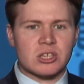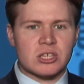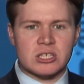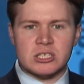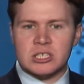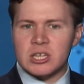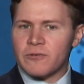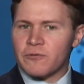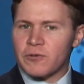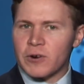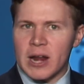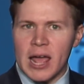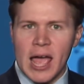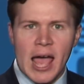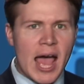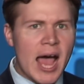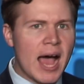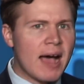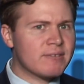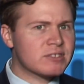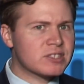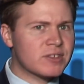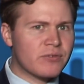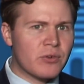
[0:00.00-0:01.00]
that different
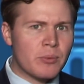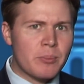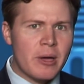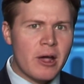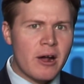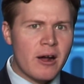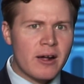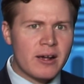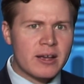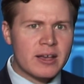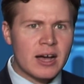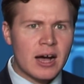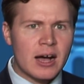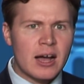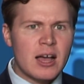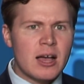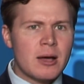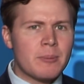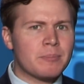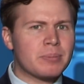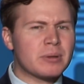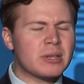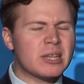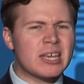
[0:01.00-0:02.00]
halves of America
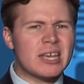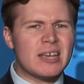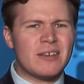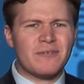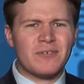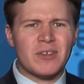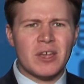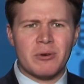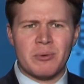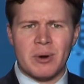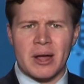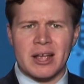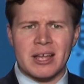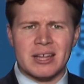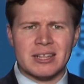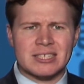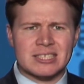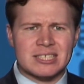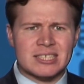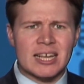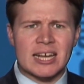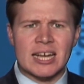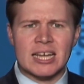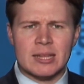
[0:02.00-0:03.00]
believe
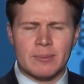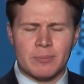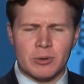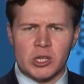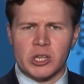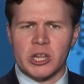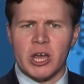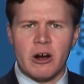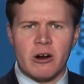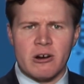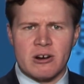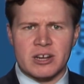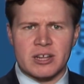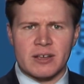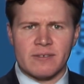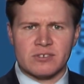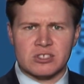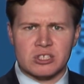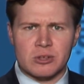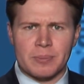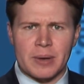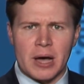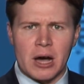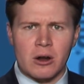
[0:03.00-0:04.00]
irreconcilable
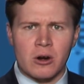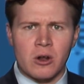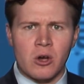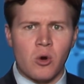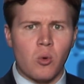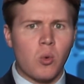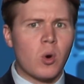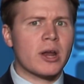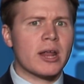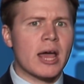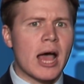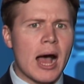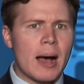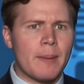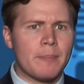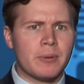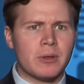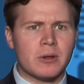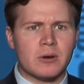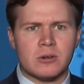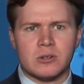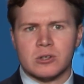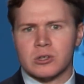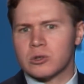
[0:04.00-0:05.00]
narratives about what
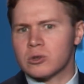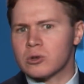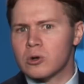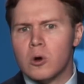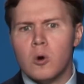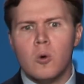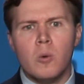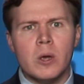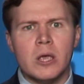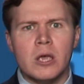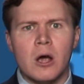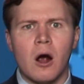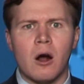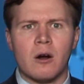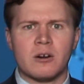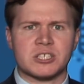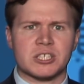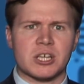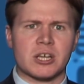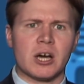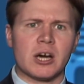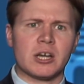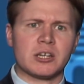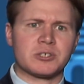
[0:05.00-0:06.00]
happened, who we are as
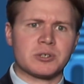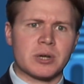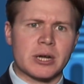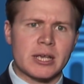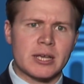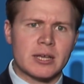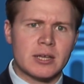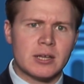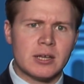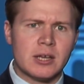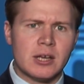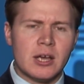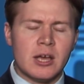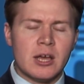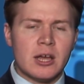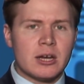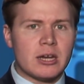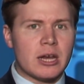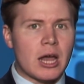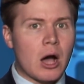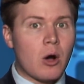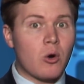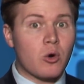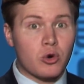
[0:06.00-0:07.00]
a country.
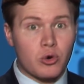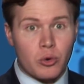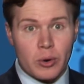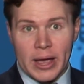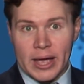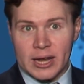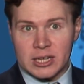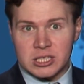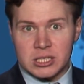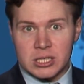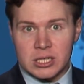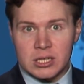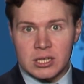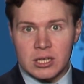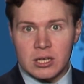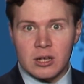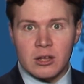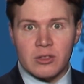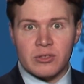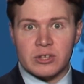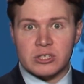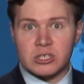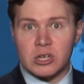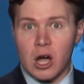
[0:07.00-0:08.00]
Now, granted,
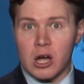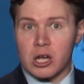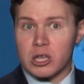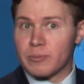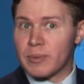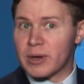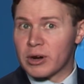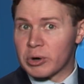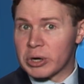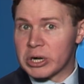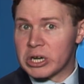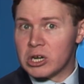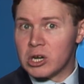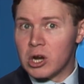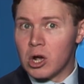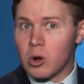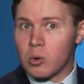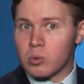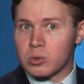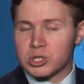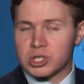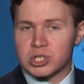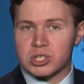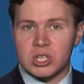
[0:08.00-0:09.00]
the documentary
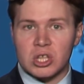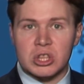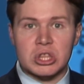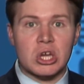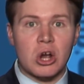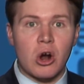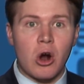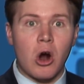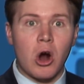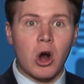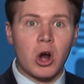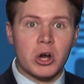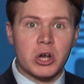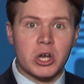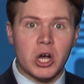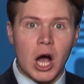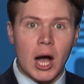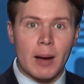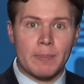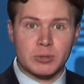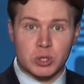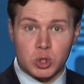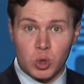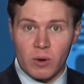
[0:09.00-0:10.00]
notes that there are
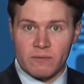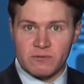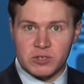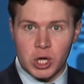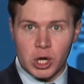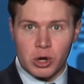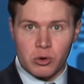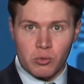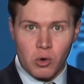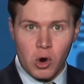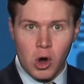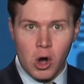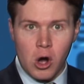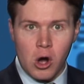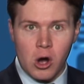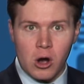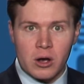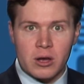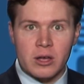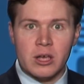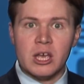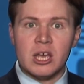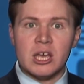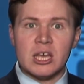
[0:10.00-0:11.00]
cops who have done
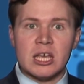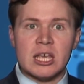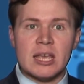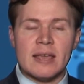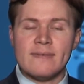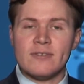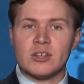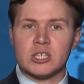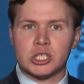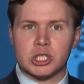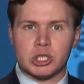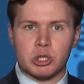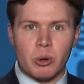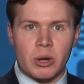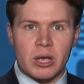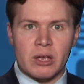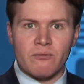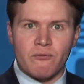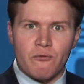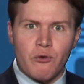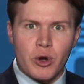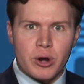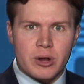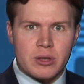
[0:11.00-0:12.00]
wrong, even showing
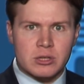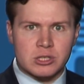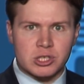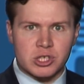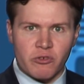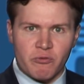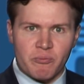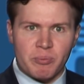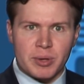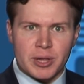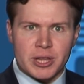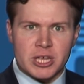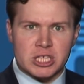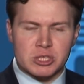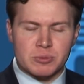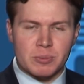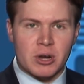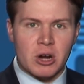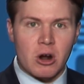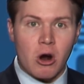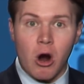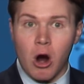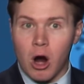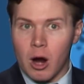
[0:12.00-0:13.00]
footage of
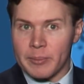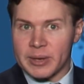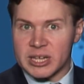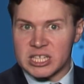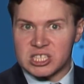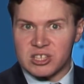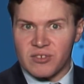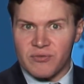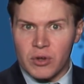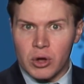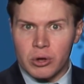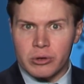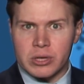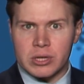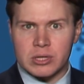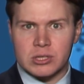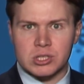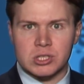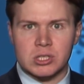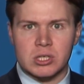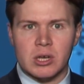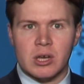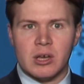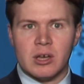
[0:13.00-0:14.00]
policemen harming
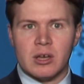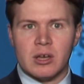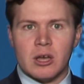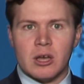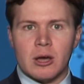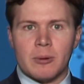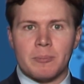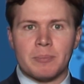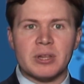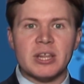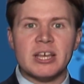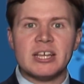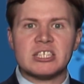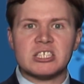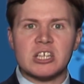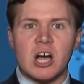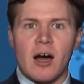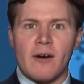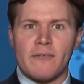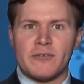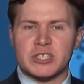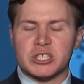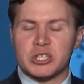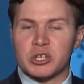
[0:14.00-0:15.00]
civilians. Police
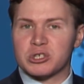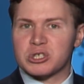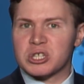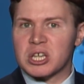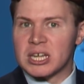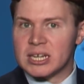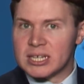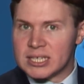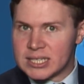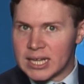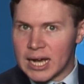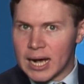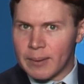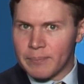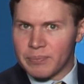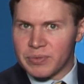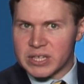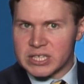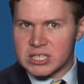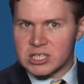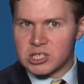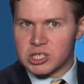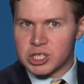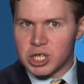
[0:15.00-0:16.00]
officers condemn
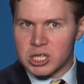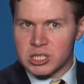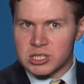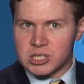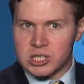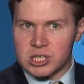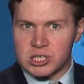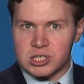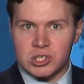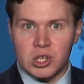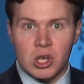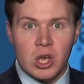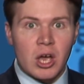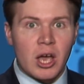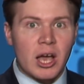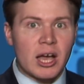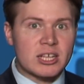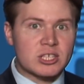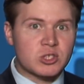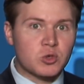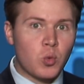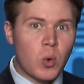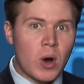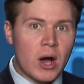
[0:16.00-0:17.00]
this injustice,
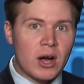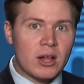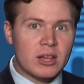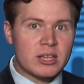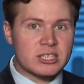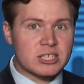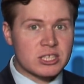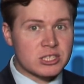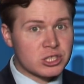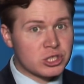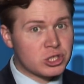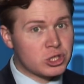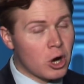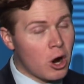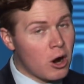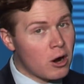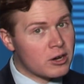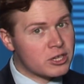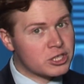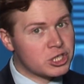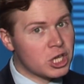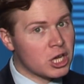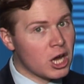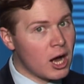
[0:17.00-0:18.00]
as well as its
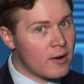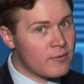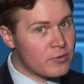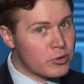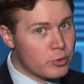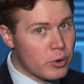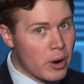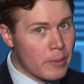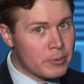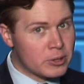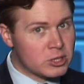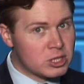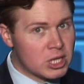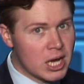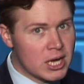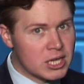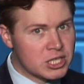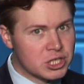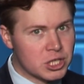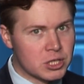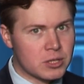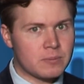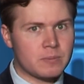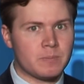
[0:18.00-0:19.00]
tarnishing of their
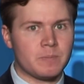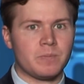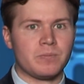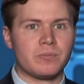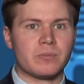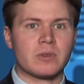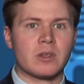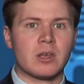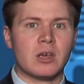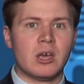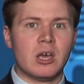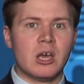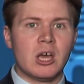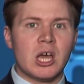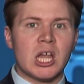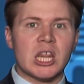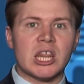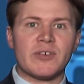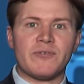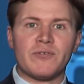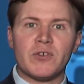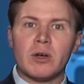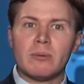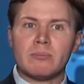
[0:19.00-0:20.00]
reputation.
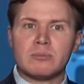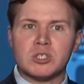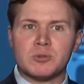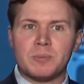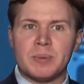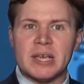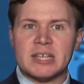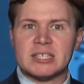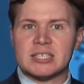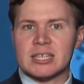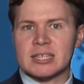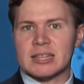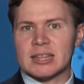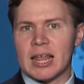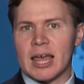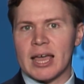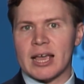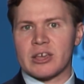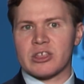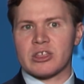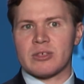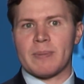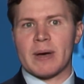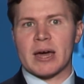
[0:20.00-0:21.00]
The film speaks at
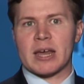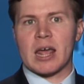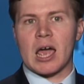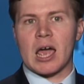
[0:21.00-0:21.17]
length about